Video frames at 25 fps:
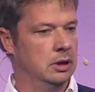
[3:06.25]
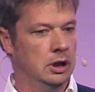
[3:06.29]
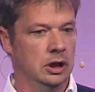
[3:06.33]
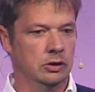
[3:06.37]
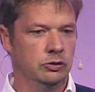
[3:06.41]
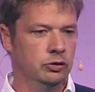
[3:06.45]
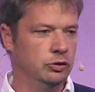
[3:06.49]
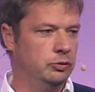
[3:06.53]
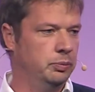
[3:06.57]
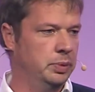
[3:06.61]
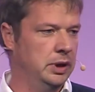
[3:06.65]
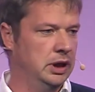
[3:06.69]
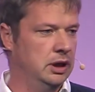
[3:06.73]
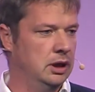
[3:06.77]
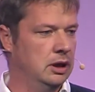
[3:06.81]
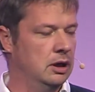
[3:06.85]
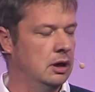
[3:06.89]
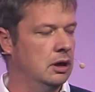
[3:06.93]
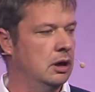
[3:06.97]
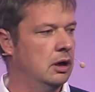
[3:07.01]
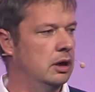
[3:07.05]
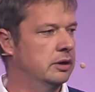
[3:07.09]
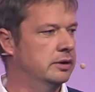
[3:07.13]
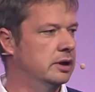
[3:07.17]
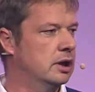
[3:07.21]
It could be
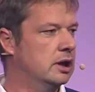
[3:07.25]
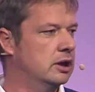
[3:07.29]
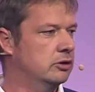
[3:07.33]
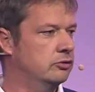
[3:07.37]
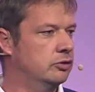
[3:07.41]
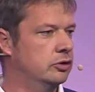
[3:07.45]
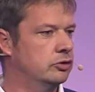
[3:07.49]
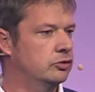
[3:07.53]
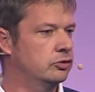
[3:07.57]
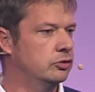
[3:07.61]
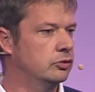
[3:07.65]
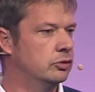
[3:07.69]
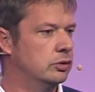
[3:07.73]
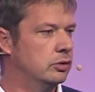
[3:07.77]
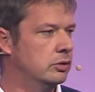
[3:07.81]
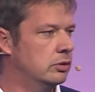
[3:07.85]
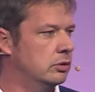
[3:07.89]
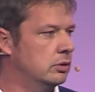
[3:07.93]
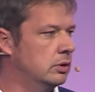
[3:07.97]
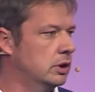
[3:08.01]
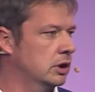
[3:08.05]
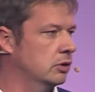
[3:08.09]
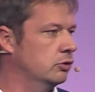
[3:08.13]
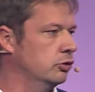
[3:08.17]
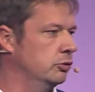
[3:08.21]
an electric
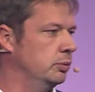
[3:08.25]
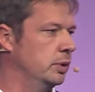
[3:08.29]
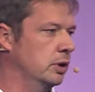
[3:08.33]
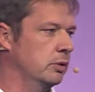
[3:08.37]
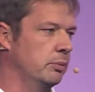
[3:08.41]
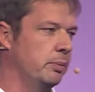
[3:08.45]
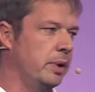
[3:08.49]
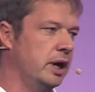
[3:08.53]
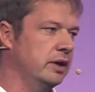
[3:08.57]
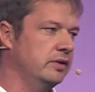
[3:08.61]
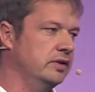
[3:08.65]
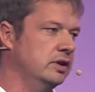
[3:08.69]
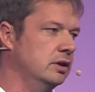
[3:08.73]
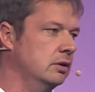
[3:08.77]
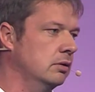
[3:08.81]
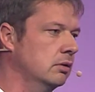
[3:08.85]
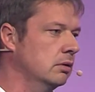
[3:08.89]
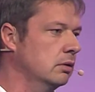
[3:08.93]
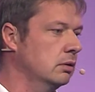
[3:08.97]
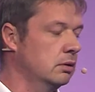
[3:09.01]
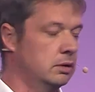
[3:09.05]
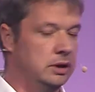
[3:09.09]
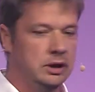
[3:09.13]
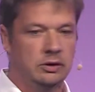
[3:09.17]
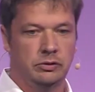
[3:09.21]
scooter, it could be a
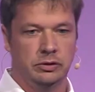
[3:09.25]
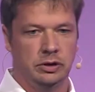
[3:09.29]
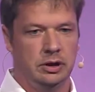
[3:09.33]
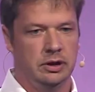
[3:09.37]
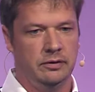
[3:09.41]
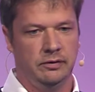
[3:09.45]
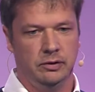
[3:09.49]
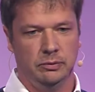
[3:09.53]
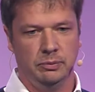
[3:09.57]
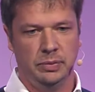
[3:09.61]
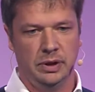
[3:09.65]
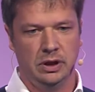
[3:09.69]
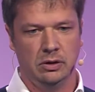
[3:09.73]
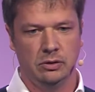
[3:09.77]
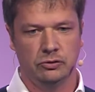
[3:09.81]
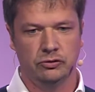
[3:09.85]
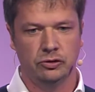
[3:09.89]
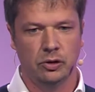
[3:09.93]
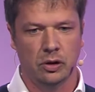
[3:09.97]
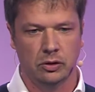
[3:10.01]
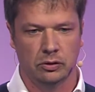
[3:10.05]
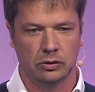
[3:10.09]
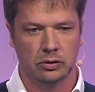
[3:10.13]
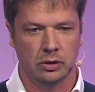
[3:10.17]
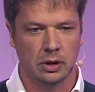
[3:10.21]
bicycle, it could even be a
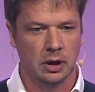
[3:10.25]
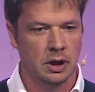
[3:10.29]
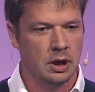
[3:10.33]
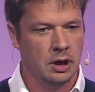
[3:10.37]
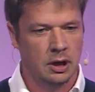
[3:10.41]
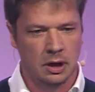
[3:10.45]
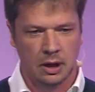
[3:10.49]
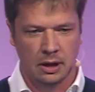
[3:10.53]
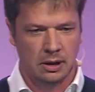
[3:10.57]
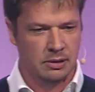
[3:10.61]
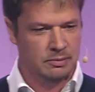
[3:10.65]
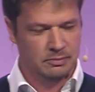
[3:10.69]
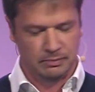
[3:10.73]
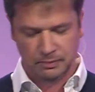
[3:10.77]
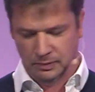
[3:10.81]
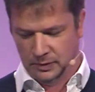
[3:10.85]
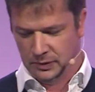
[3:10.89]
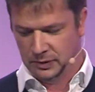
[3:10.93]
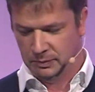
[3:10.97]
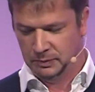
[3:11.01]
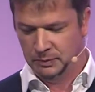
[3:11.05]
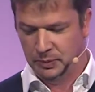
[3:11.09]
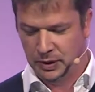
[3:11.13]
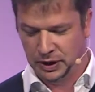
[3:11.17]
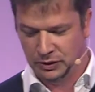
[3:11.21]
truck.
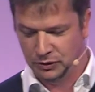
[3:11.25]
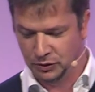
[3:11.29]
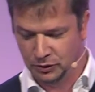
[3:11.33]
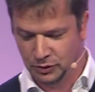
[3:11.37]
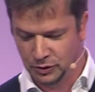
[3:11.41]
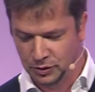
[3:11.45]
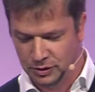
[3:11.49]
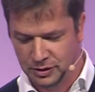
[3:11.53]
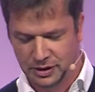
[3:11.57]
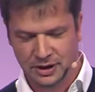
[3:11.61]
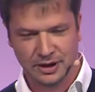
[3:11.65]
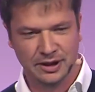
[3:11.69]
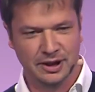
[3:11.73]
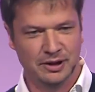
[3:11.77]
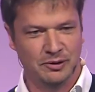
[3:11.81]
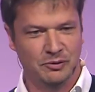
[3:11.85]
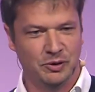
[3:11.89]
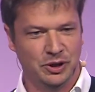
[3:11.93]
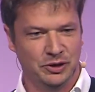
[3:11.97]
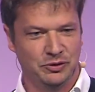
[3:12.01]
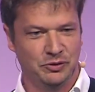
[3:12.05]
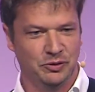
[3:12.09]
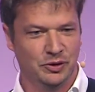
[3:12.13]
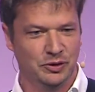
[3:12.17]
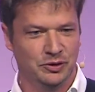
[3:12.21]
Picture
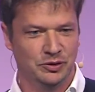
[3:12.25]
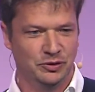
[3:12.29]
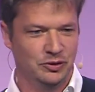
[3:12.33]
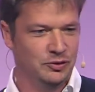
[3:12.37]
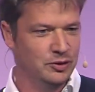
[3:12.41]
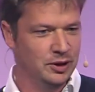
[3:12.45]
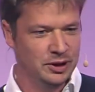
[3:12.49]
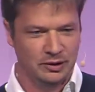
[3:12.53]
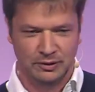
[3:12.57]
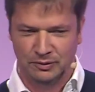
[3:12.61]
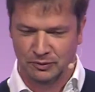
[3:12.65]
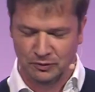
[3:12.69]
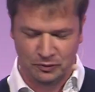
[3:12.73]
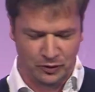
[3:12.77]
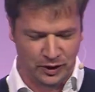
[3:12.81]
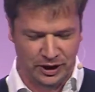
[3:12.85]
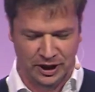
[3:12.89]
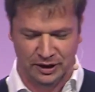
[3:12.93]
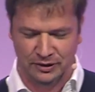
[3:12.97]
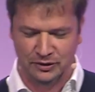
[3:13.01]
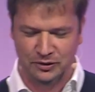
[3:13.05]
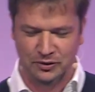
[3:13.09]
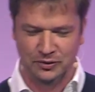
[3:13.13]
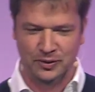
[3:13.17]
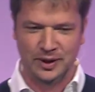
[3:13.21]
what you want to do, and we
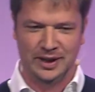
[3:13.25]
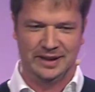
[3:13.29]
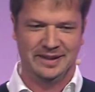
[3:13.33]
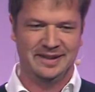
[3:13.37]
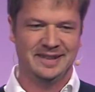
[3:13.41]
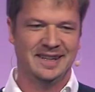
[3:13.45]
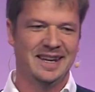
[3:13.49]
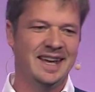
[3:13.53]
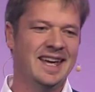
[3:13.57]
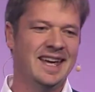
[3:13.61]
can do it.